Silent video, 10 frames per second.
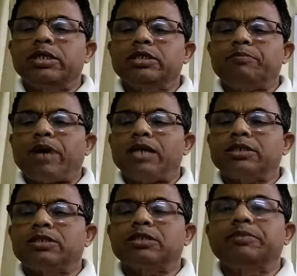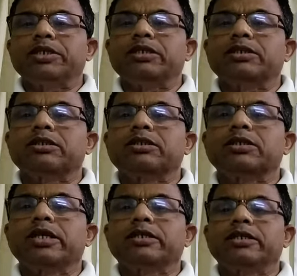his past experience in
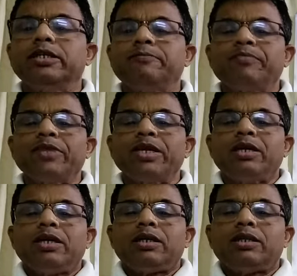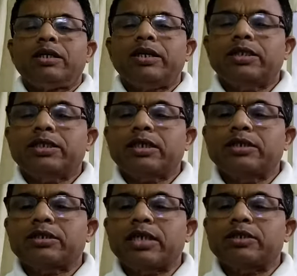selecting the nature
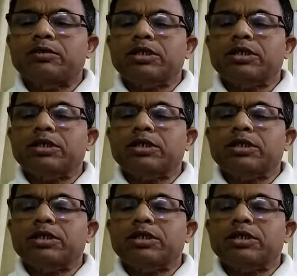and size of